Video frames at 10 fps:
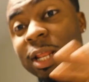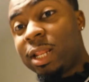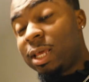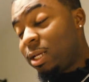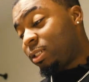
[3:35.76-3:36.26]
it
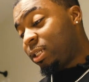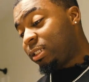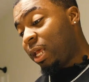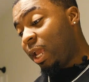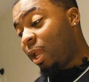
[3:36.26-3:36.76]
is.
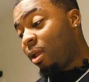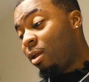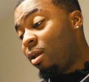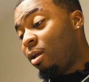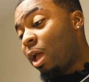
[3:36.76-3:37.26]
It's like,
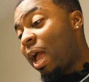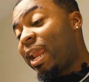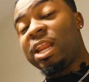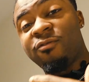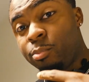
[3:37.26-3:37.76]
I
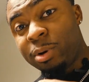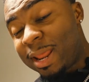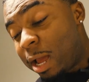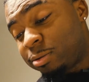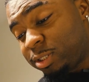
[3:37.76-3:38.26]
can't even
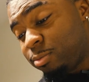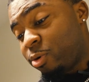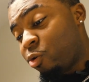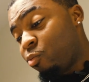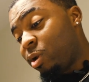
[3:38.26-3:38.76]
pronounce it,
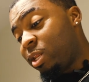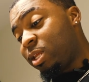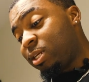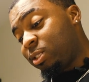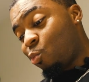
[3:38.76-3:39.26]
bro, but
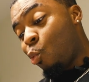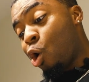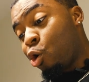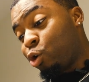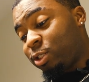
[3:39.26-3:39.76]
this
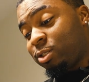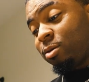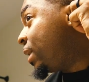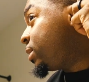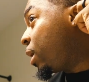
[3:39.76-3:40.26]
works.
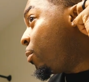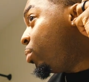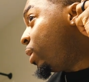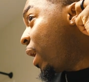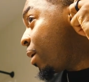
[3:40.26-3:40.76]
As like a
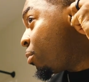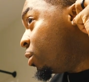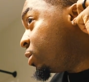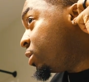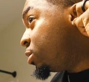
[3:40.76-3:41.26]
black
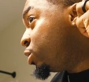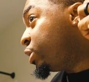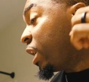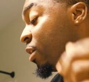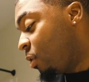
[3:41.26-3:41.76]
person
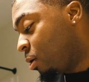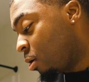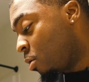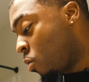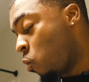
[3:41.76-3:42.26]

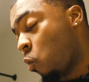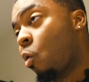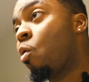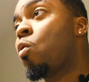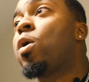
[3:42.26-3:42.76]
shaving,
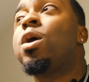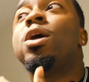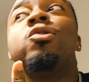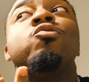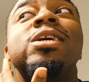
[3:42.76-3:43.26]

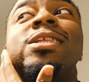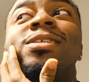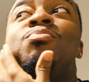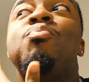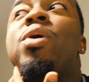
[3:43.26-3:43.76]
you get these
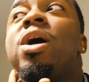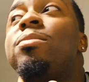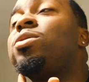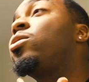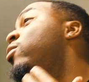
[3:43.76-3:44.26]
bumps on